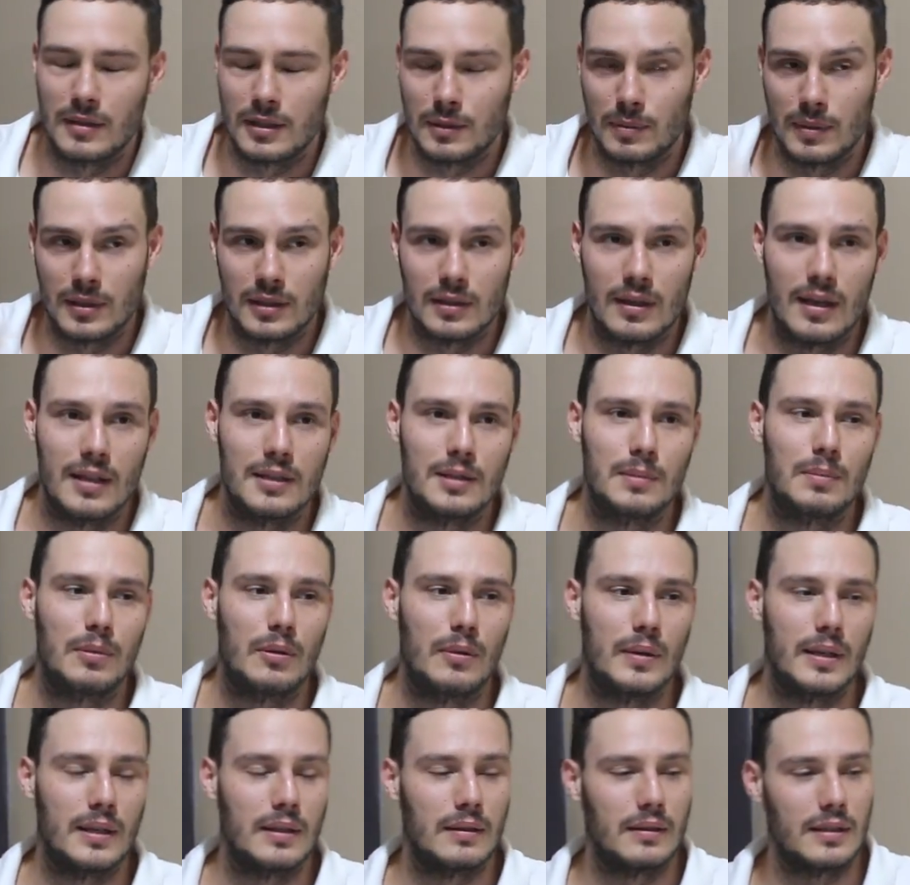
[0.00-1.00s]
That's besides the
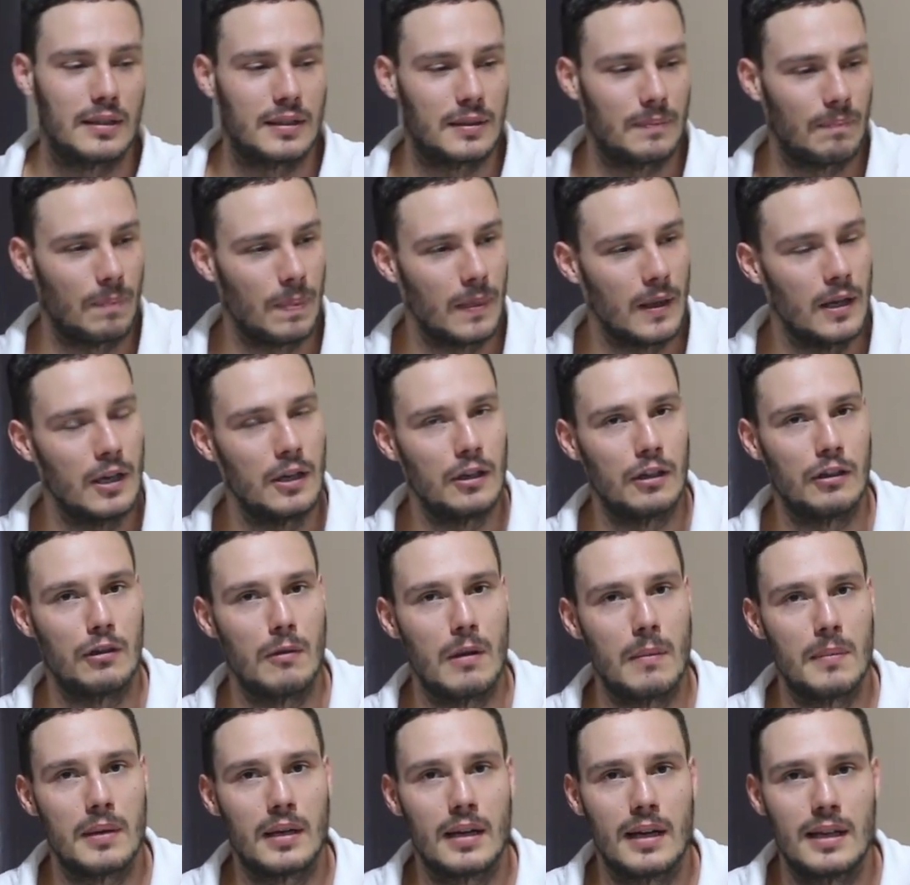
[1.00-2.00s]
point. Just
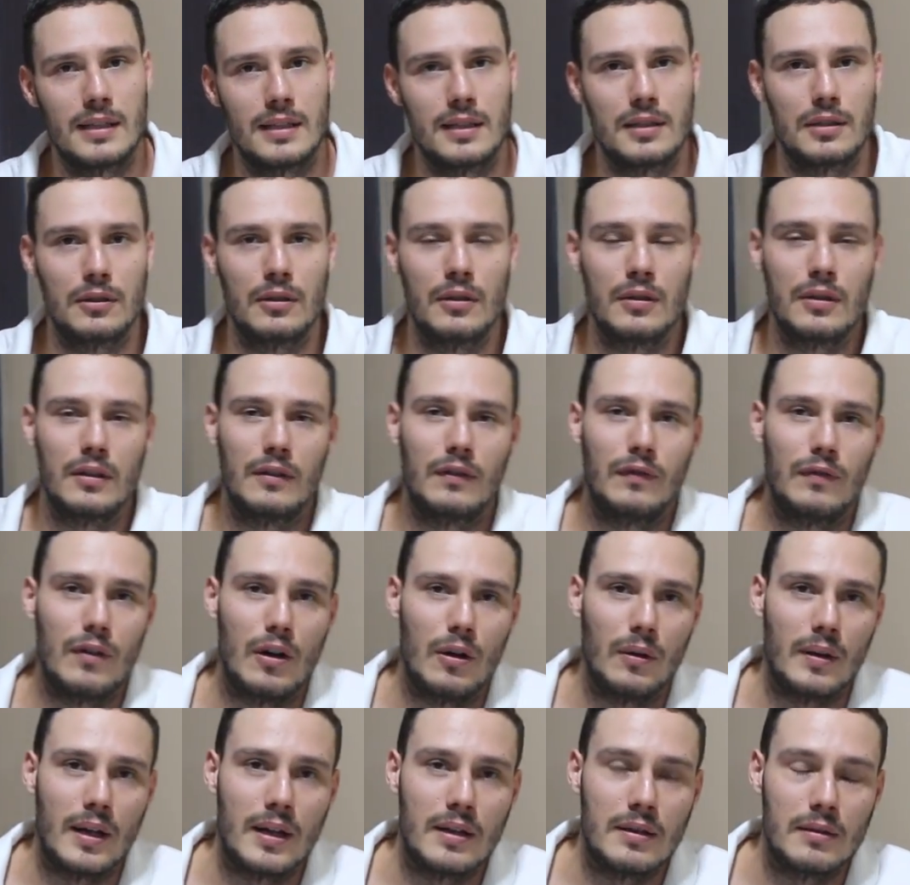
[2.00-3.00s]
remember guys, it's not your
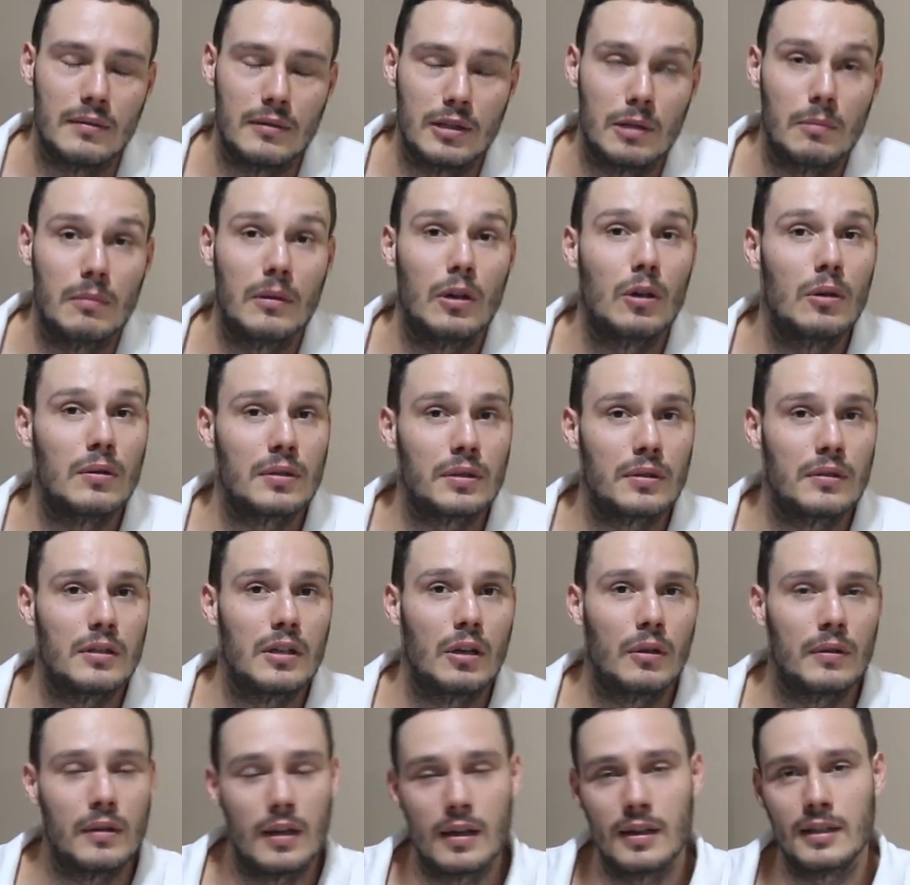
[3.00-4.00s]
fault. And you also
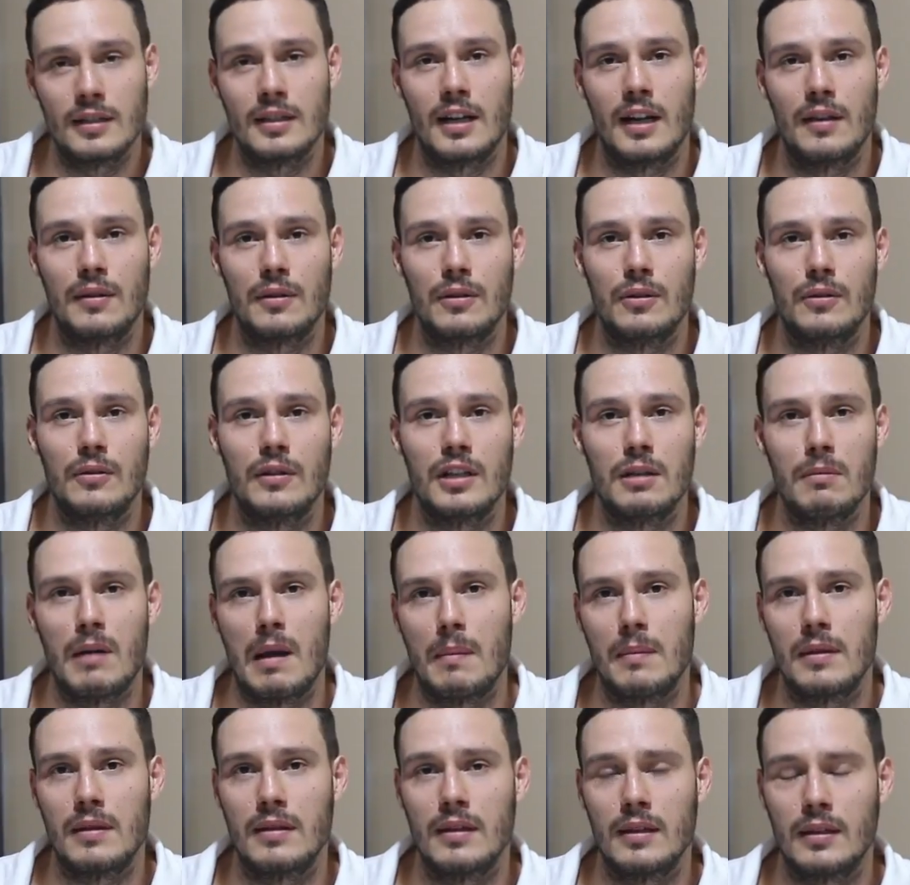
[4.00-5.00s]
on the other side of the coin you
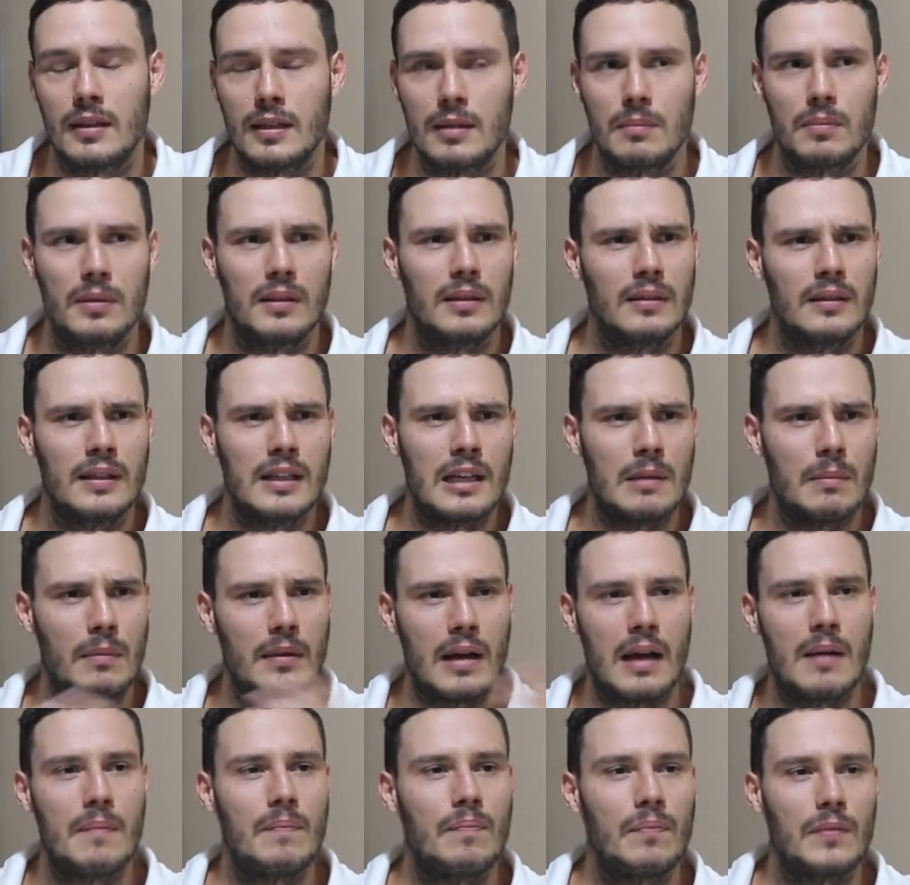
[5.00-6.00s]
might be thinking, but Liam,
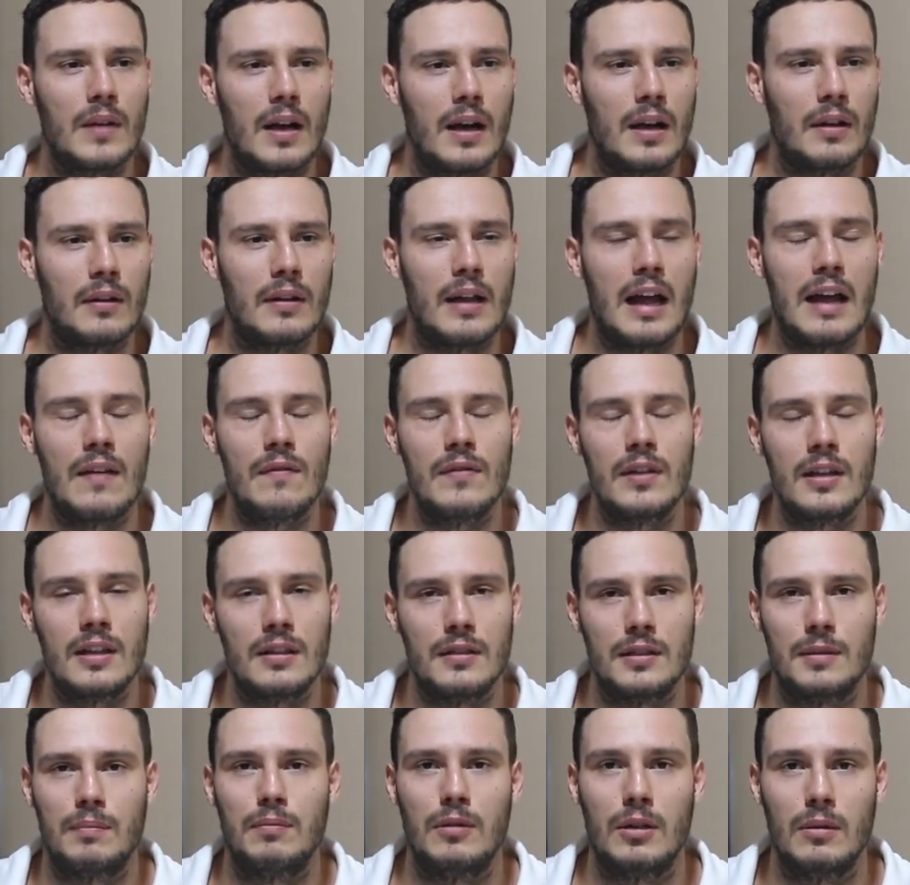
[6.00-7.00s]
I'm, I don't have any of
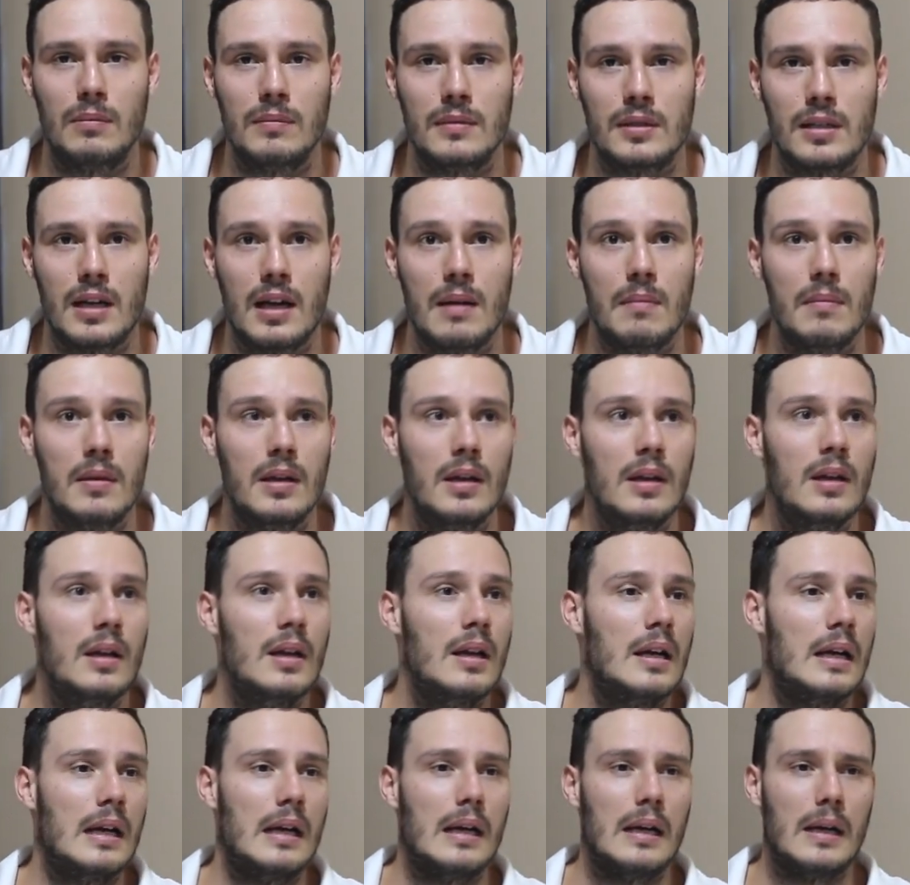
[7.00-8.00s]
those problems. I'm
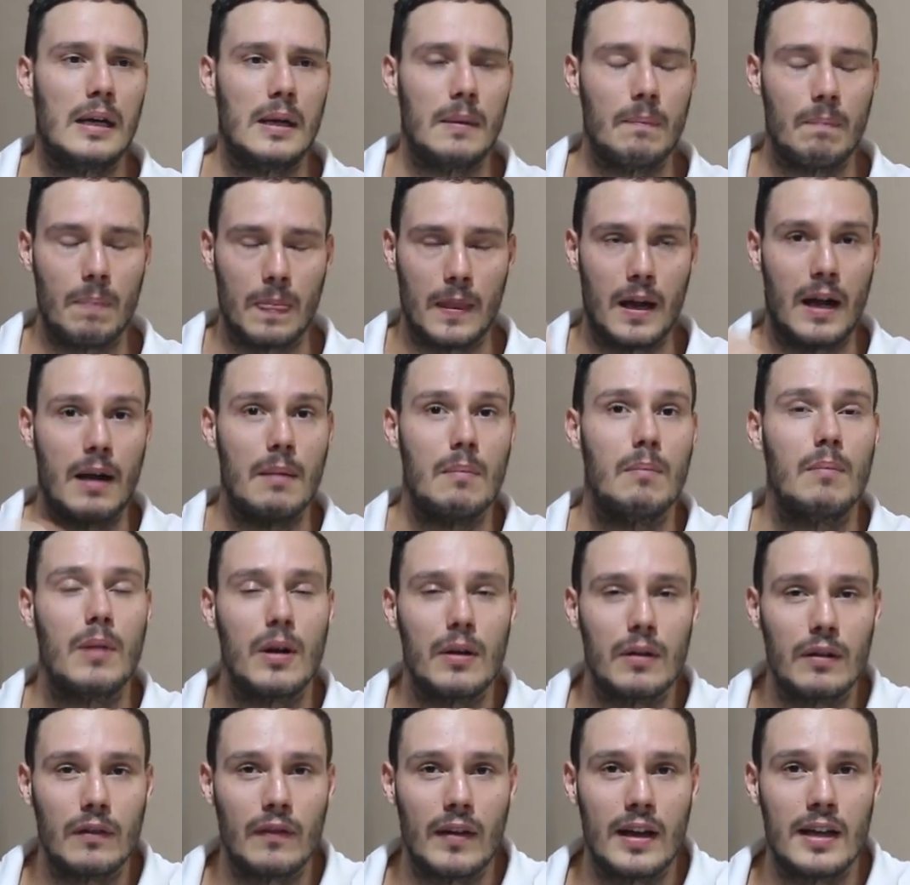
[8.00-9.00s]
um, I'm
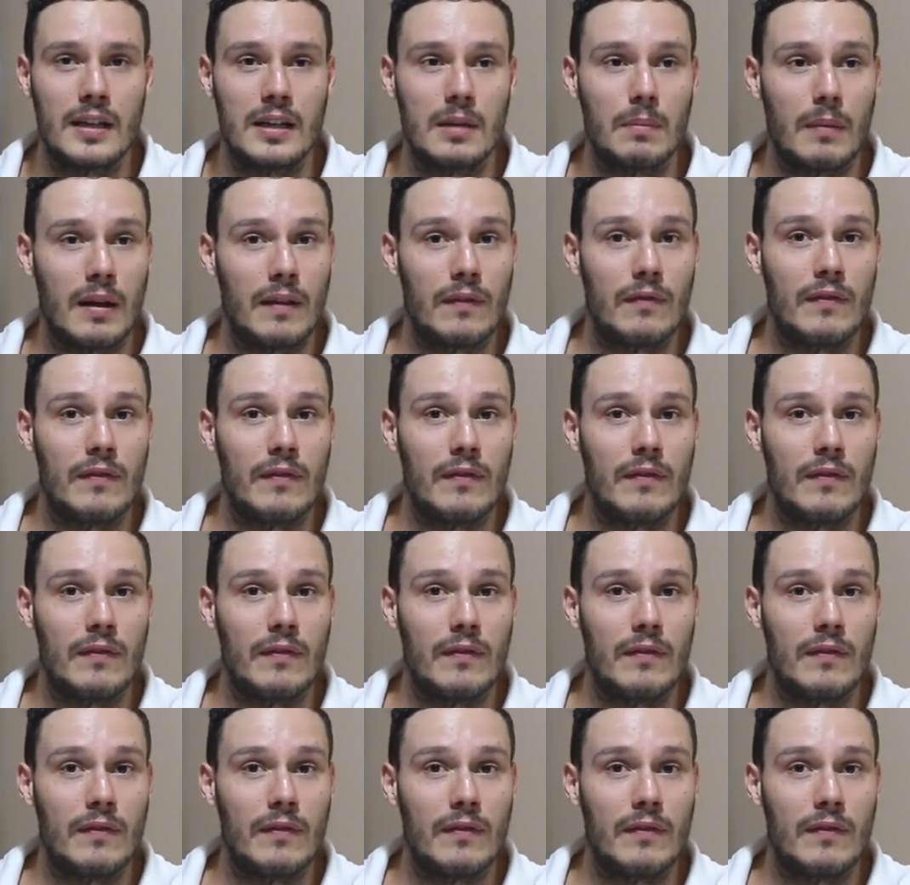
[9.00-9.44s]
motivated. My